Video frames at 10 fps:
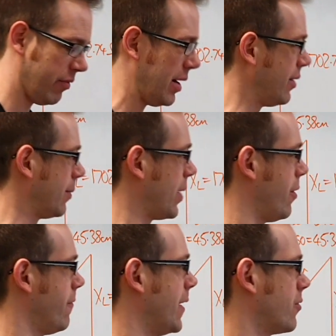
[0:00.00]
of rounding
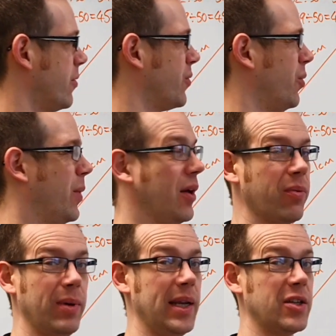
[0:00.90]
power factor off to about
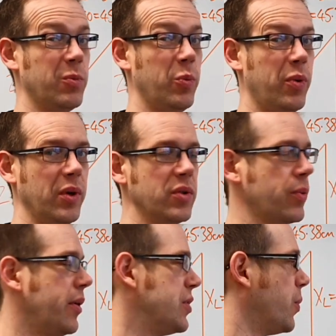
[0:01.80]
three decimal points
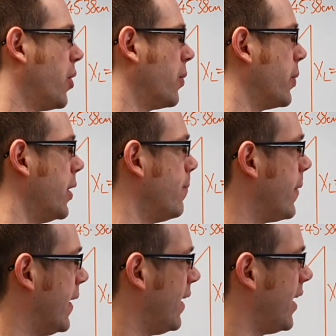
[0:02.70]
where it's appropriate
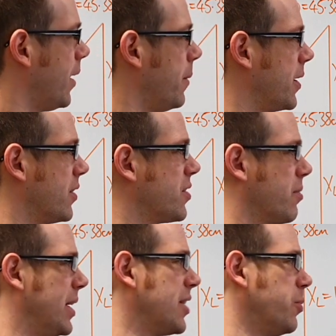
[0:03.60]
uh, because
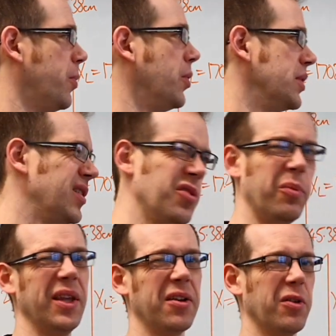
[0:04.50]
three decimal points is
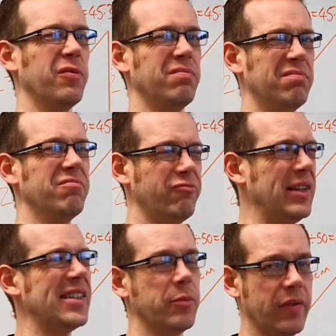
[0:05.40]
normally a good
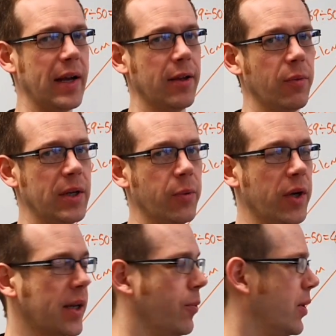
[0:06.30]
reasonable value when you're
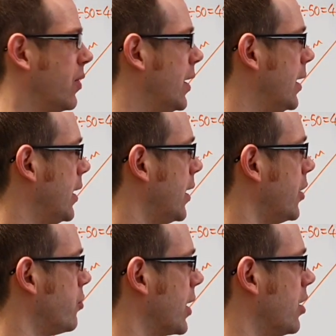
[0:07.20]
working with
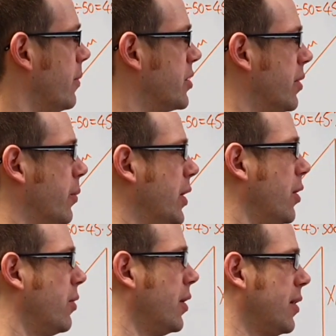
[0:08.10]
uh, trigonometry and we
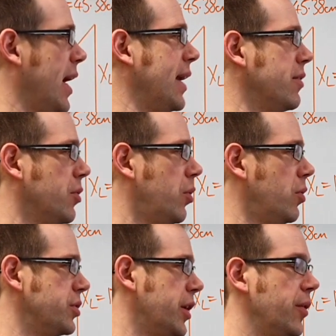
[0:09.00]
know that that is
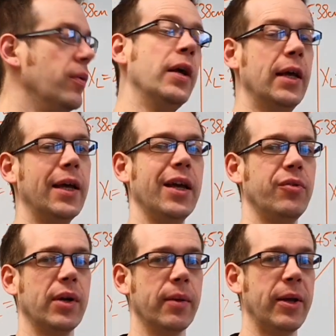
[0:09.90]
also a
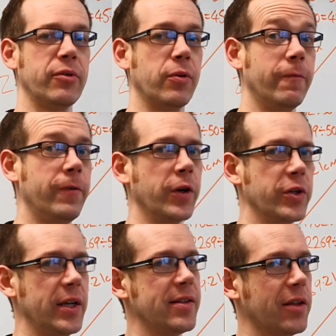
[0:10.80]
trigonometrical
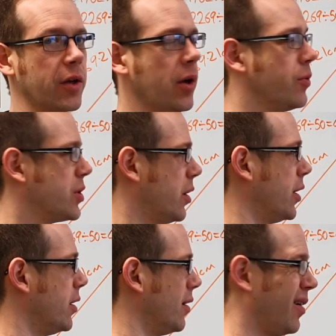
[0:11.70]
function. It's the
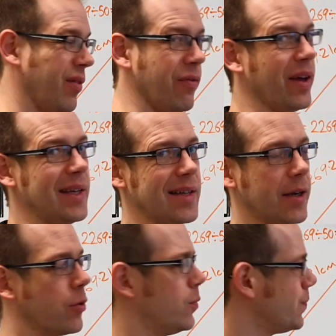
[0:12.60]
cosine of the phase
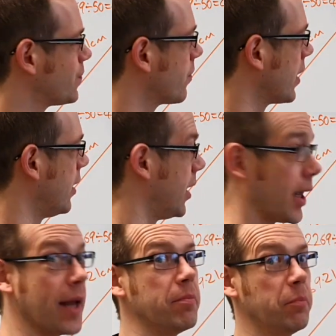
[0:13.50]
angle.
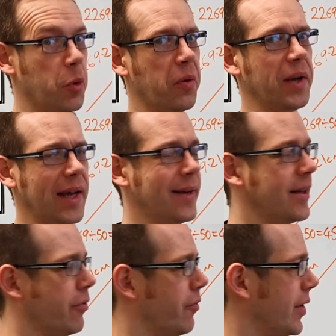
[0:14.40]
Again, more on that in a
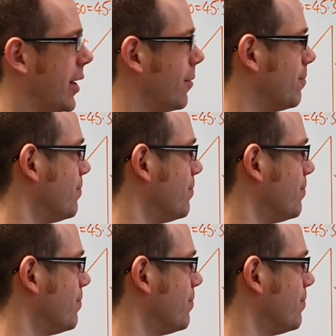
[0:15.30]
different video.